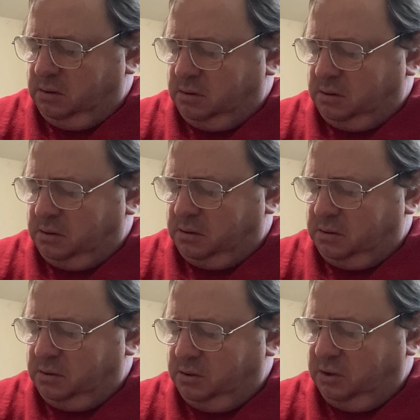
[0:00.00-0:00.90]

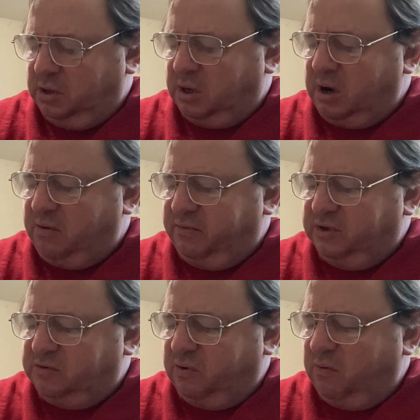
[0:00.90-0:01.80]
Graf
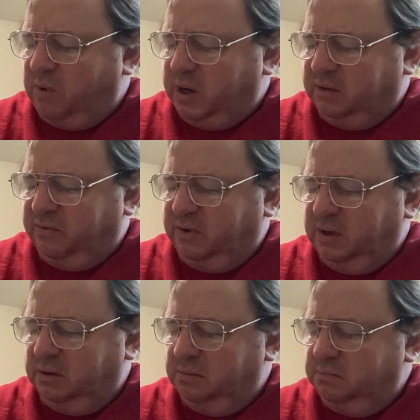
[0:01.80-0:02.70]
is for white
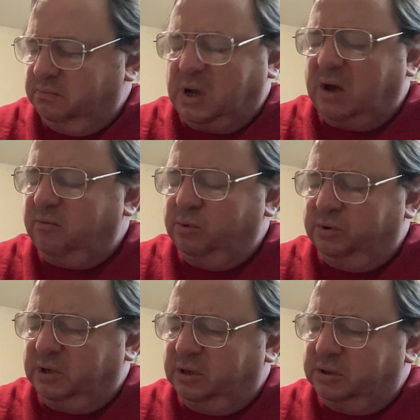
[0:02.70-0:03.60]
feet. I
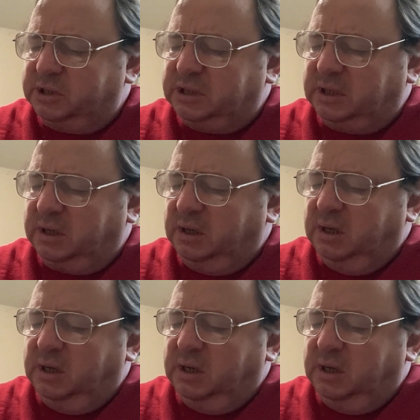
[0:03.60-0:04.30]
wouldn't really say.